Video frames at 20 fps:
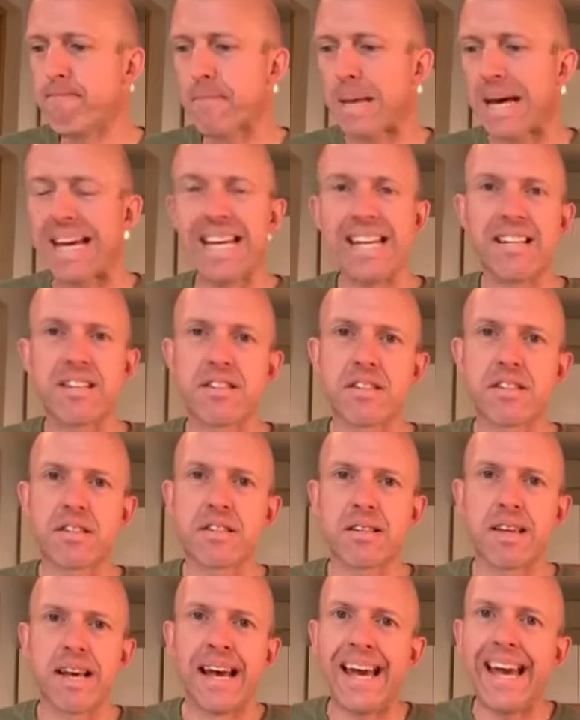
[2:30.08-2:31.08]

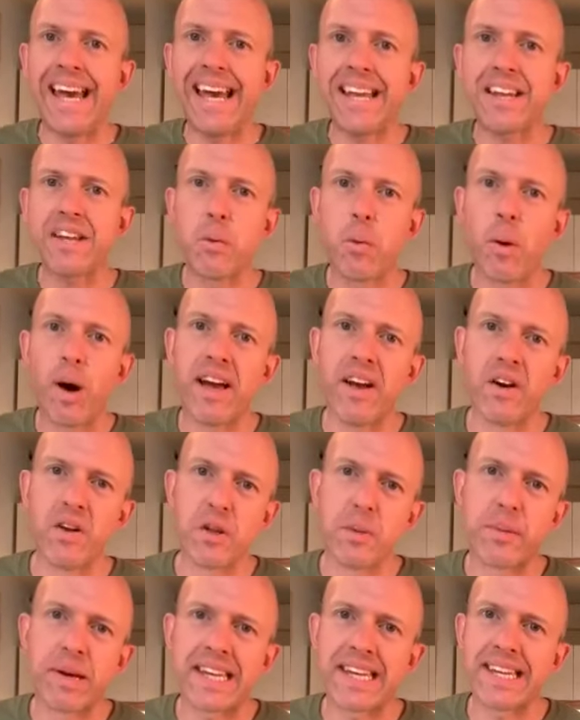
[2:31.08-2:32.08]
It's hidden away on
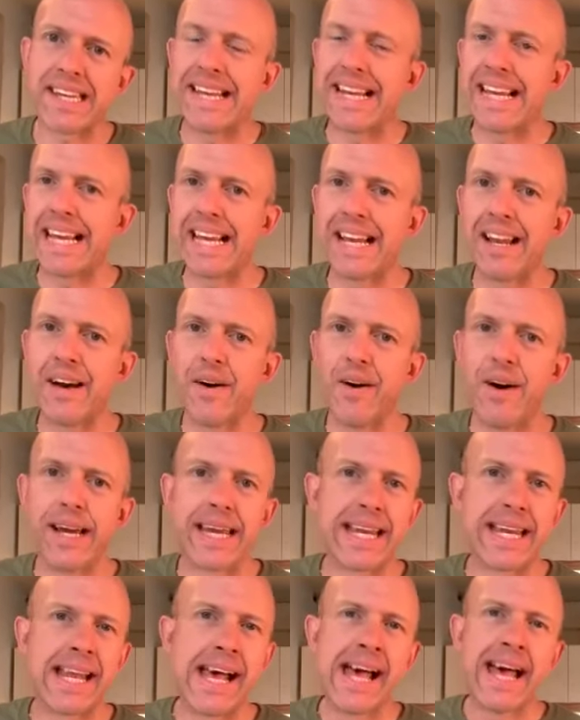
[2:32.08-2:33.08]
the Piccadilly
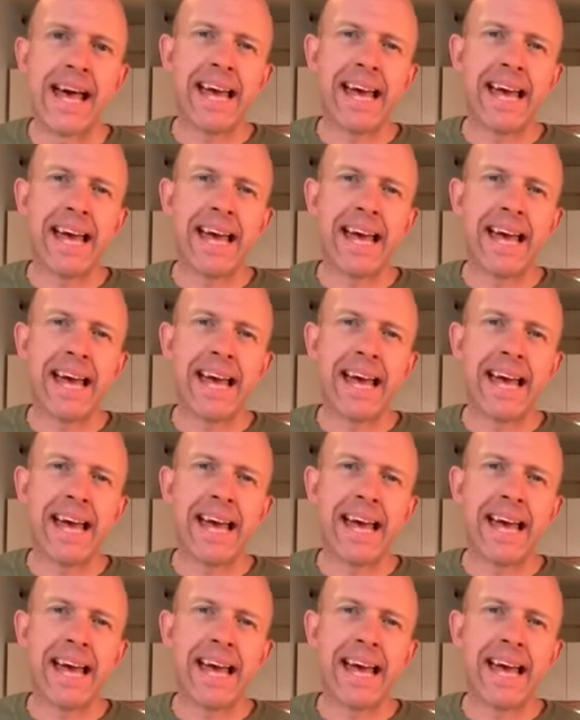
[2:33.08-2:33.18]
line.